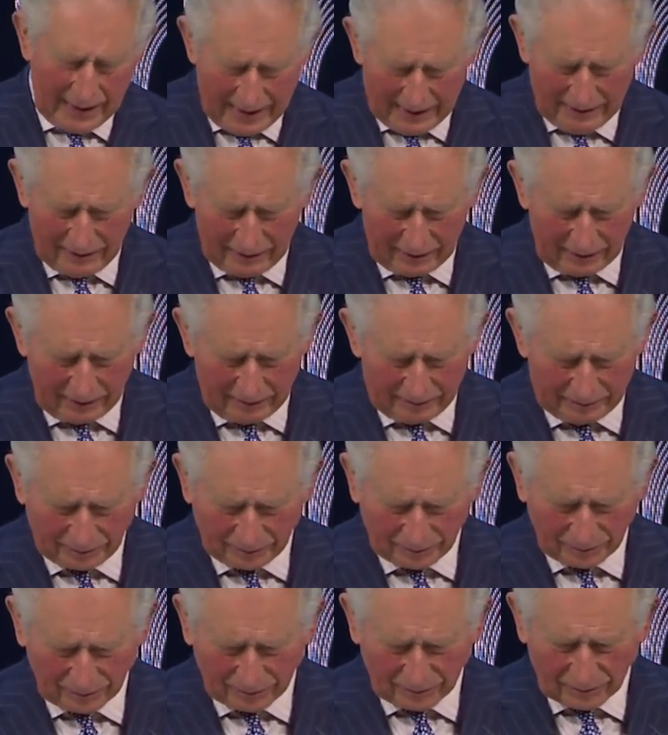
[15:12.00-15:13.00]
Ninth,
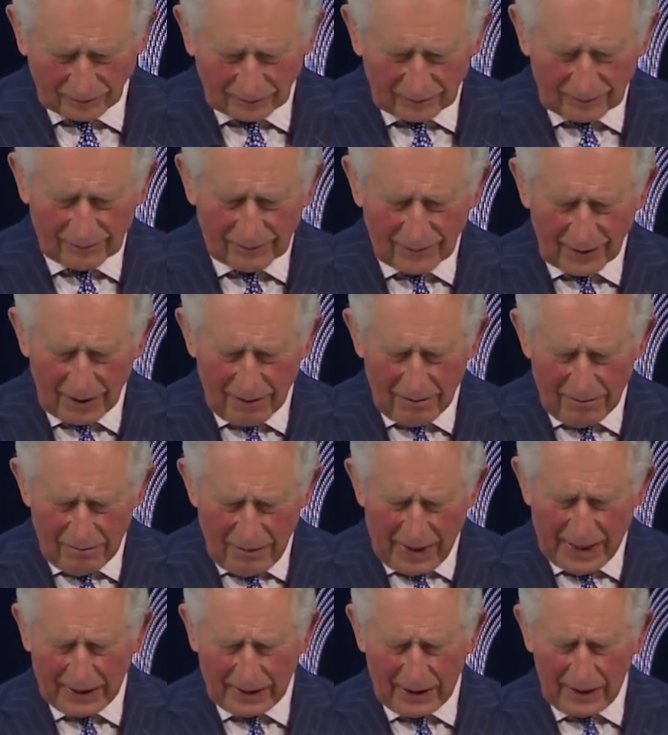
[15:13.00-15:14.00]

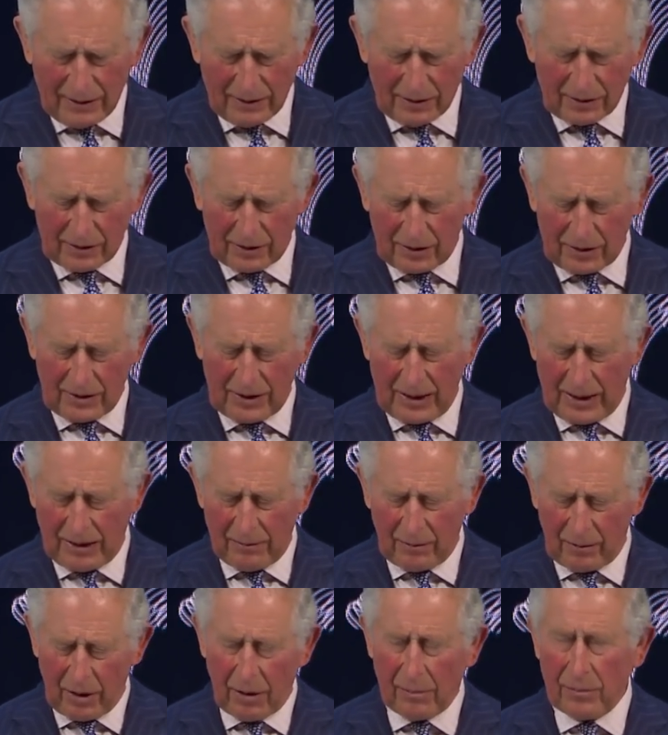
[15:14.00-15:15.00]
making the
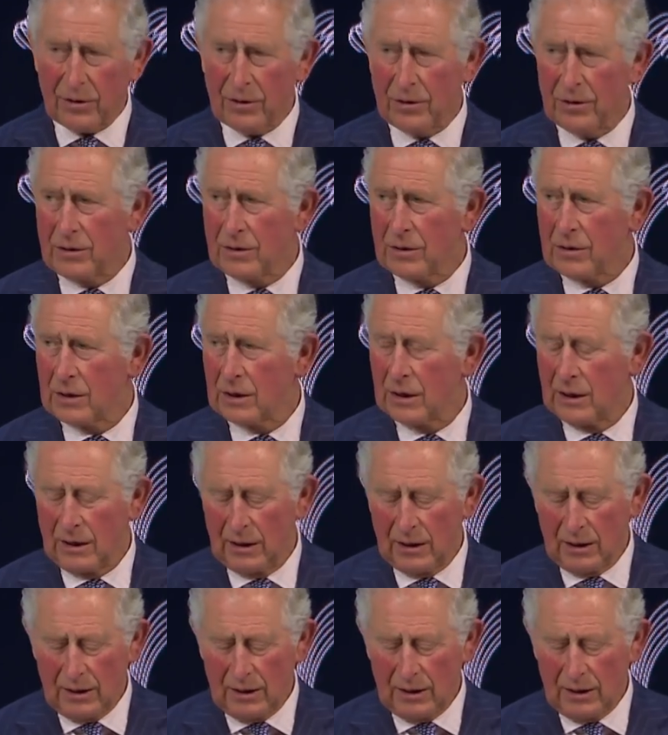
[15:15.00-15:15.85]
sustainable options